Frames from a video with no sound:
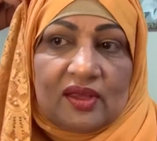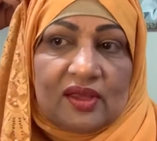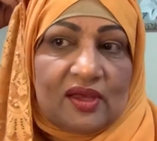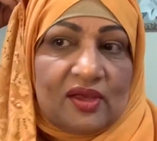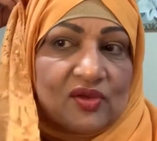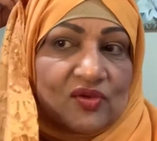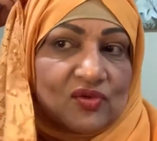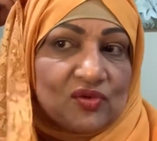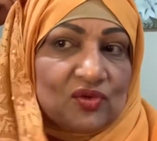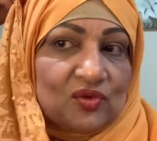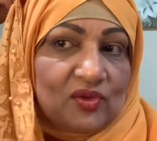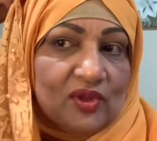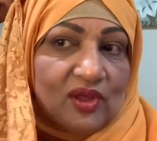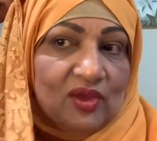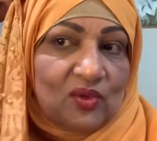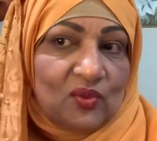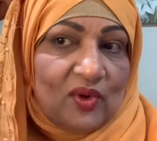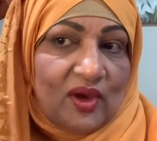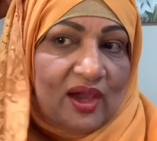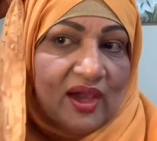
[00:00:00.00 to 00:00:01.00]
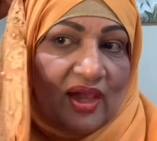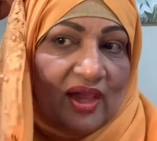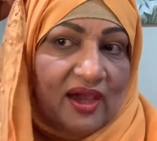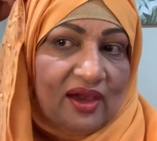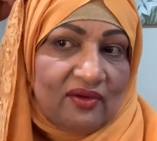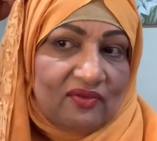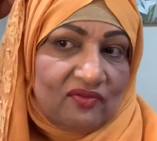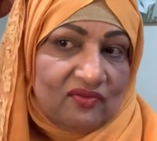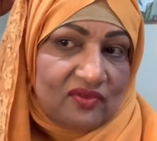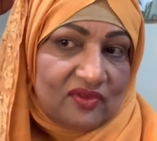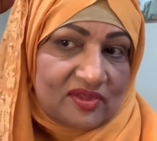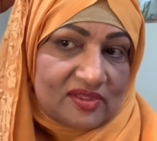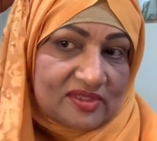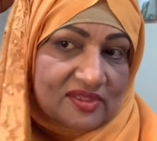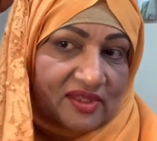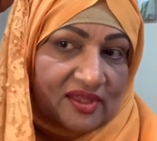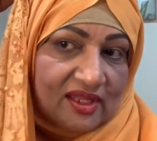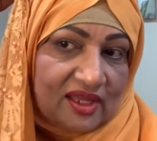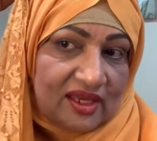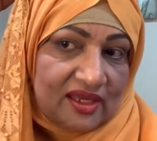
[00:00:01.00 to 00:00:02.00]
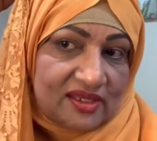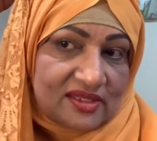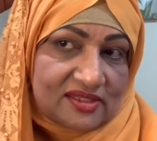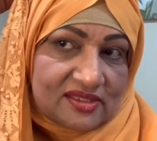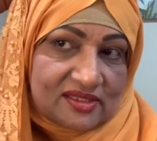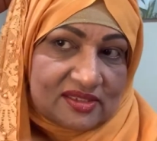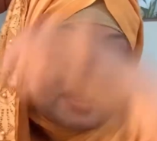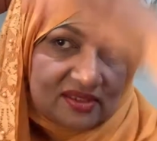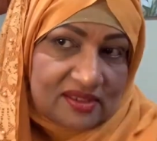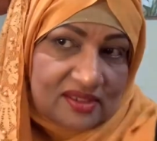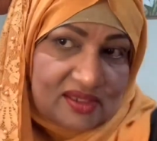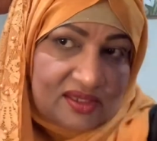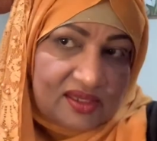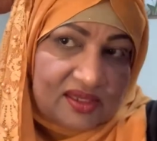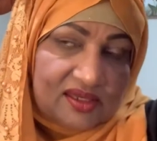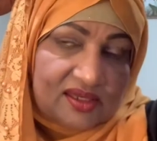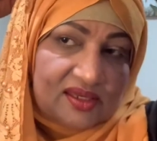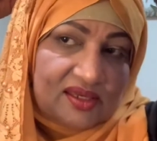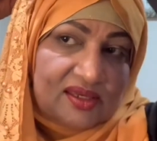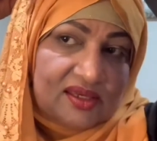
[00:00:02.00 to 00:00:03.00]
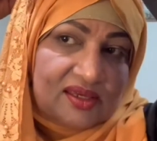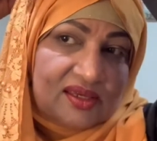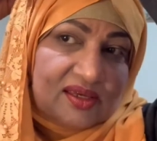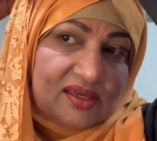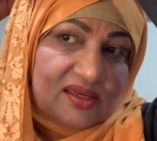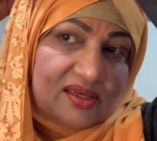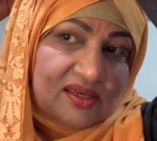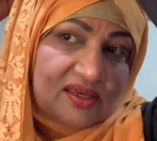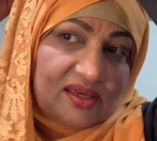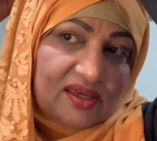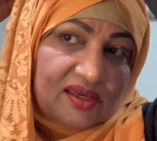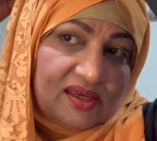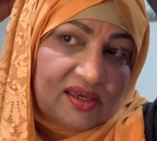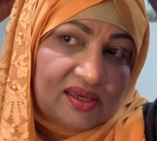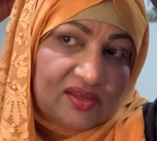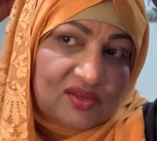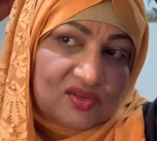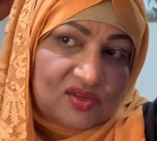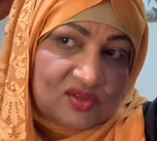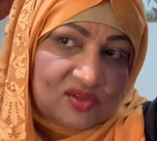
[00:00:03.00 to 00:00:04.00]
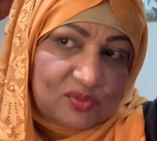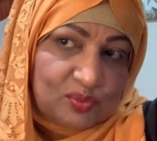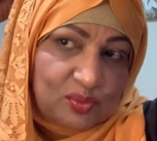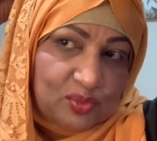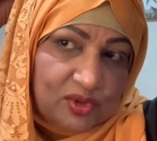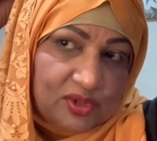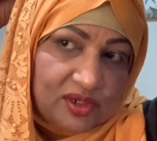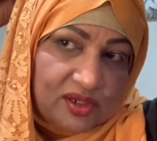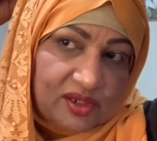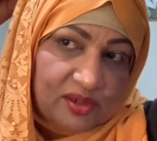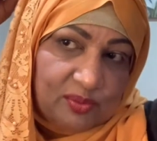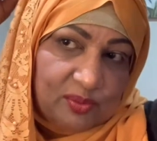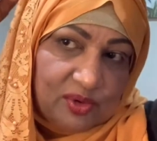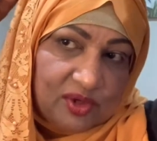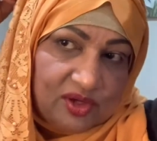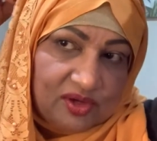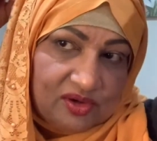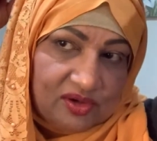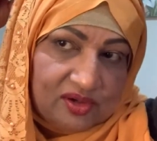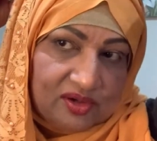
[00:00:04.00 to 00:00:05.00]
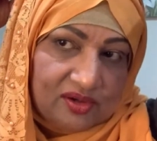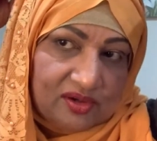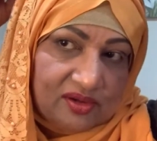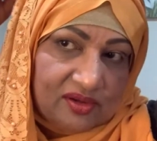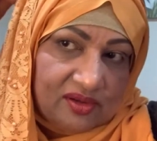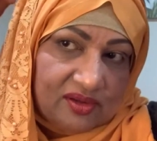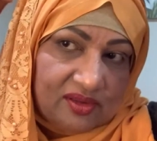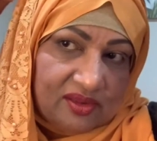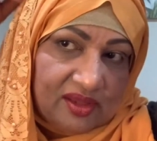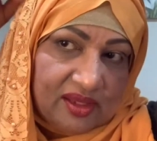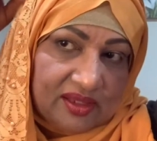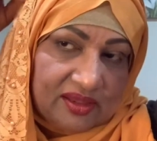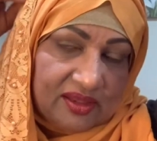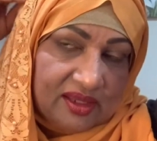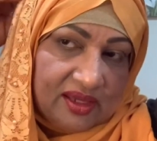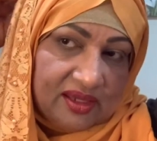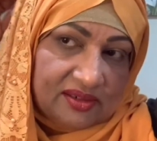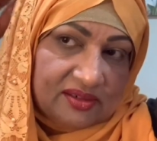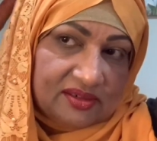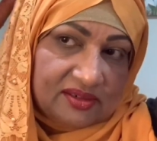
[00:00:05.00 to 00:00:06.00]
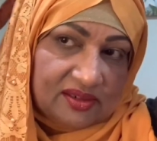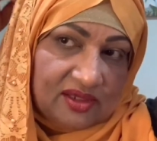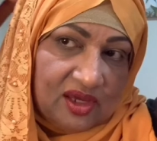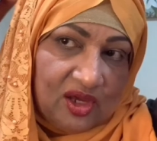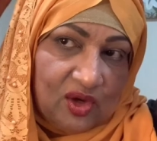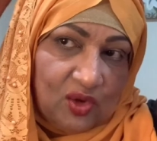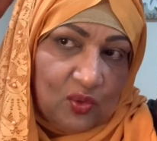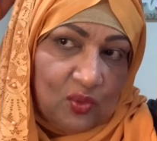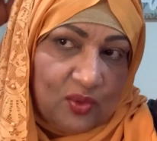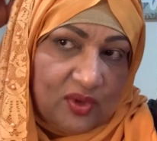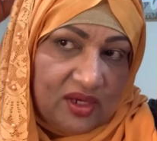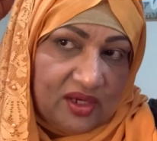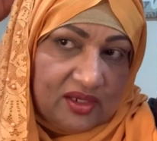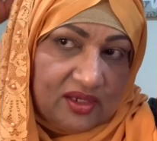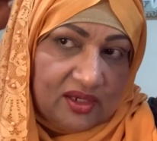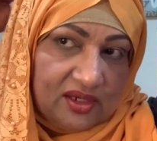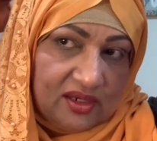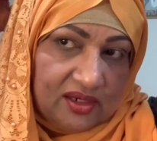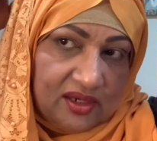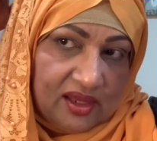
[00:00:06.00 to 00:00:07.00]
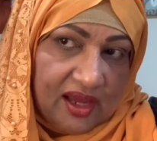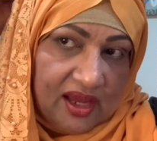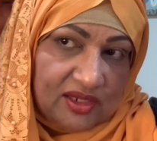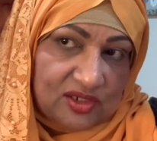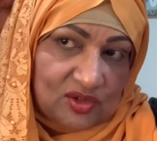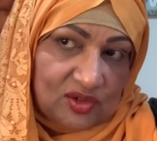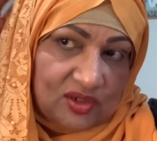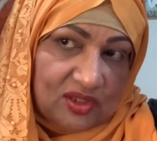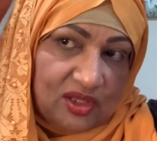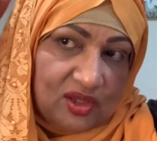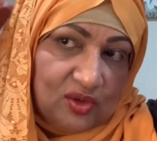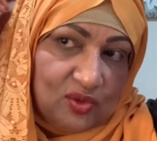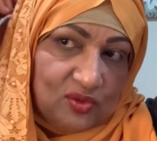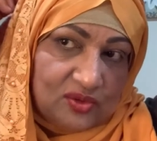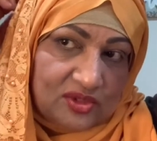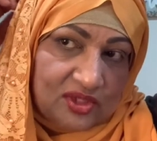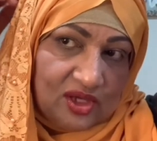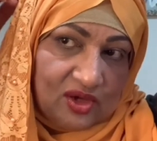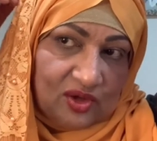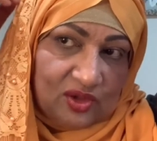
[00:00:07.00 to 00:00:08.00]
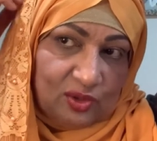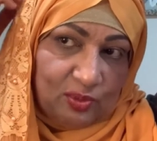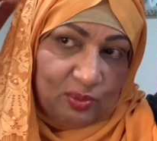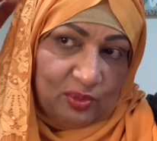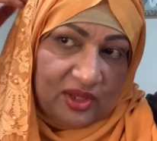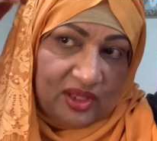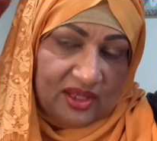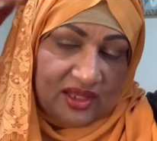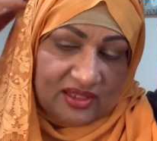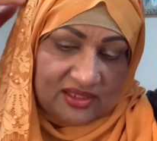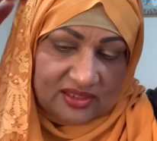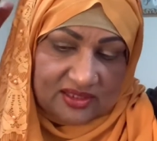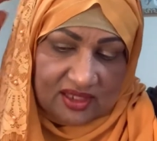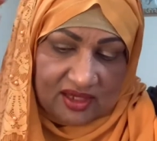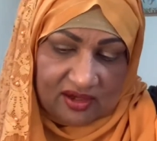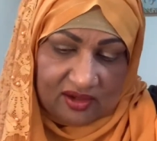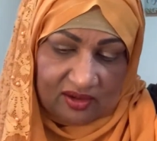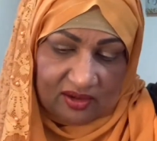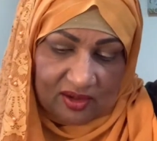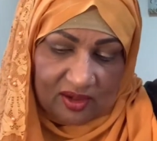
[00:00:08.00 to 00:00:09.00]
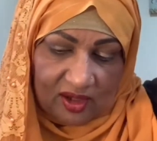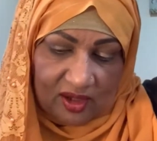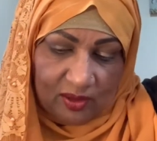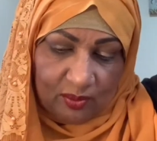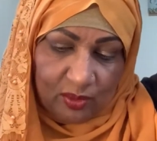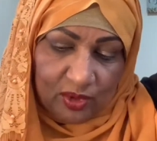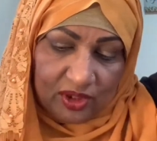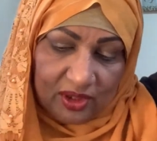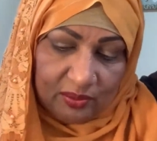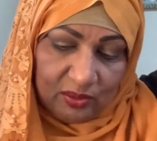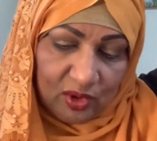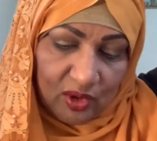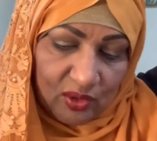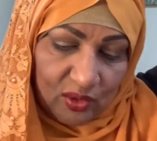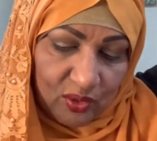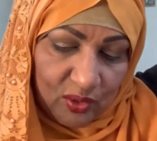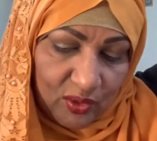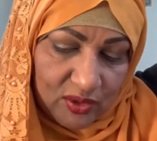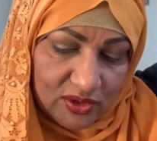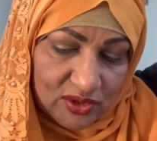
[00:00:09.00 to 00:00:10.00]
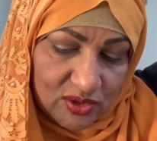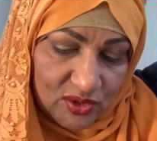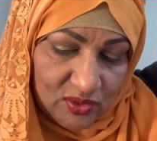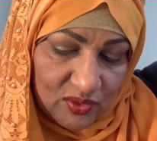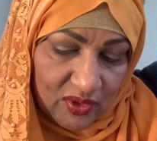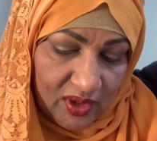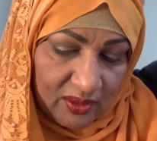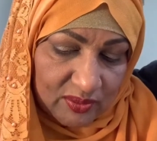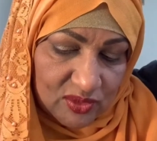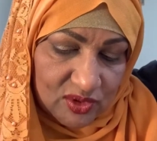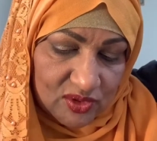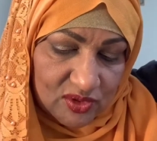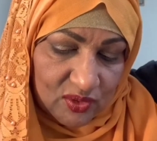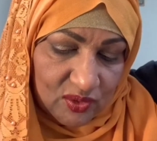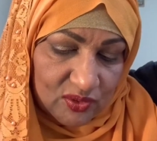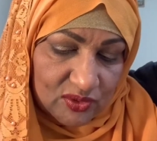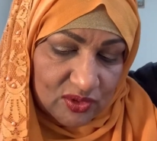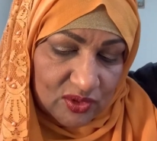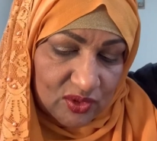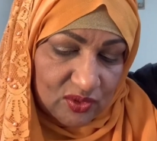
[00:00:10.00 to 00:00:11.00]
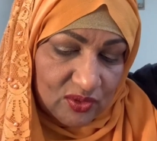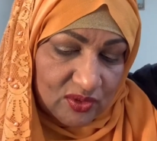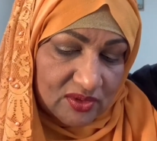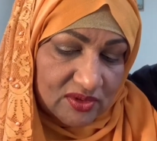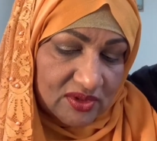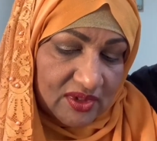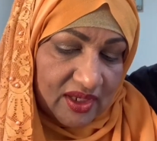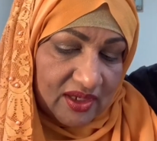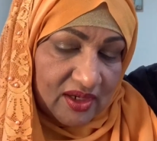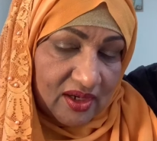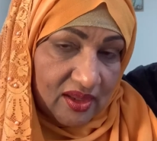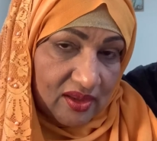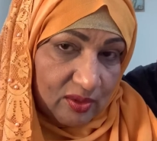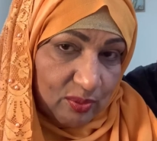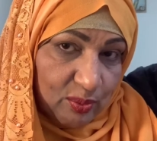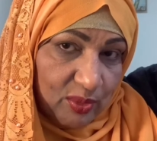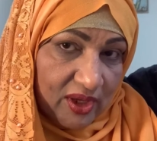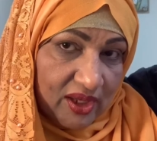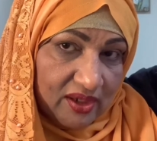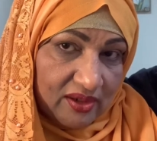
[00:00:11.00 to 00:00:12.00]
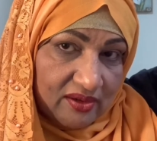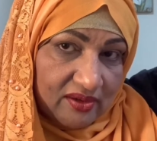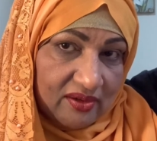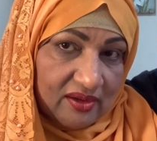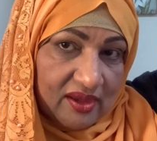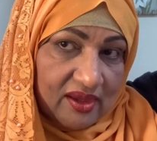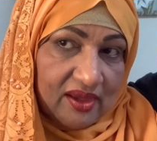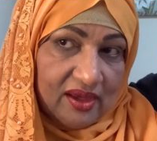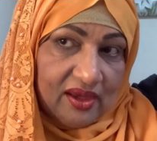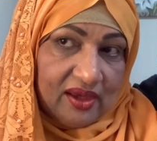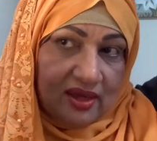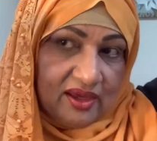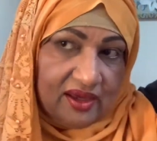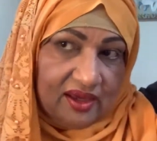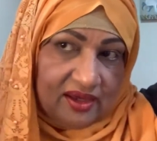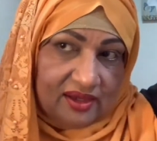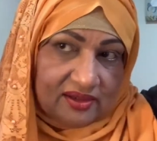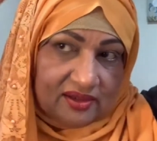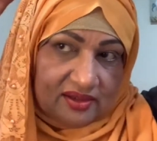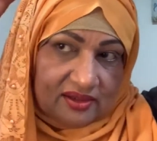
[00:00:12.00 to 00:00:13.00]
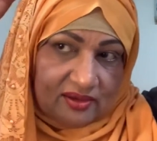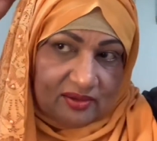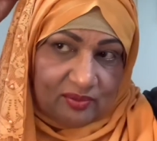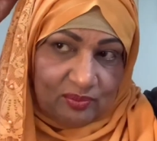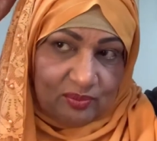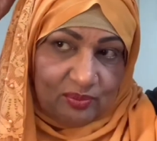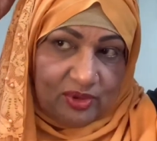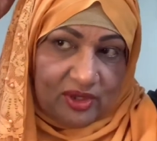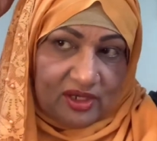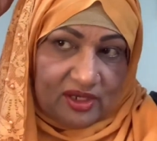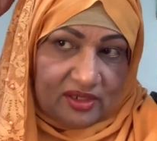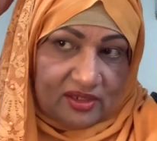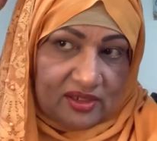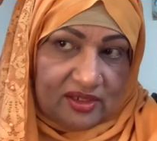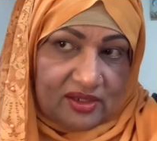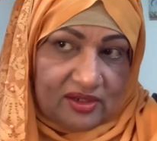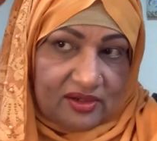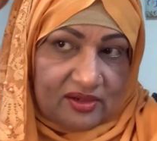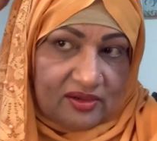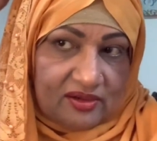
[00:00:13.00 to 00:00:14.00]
so that you have this nice, and just put it up here like that. We can actually use the other pin that's there, but I'm not going to. I'm just going to use another pin and pin it here.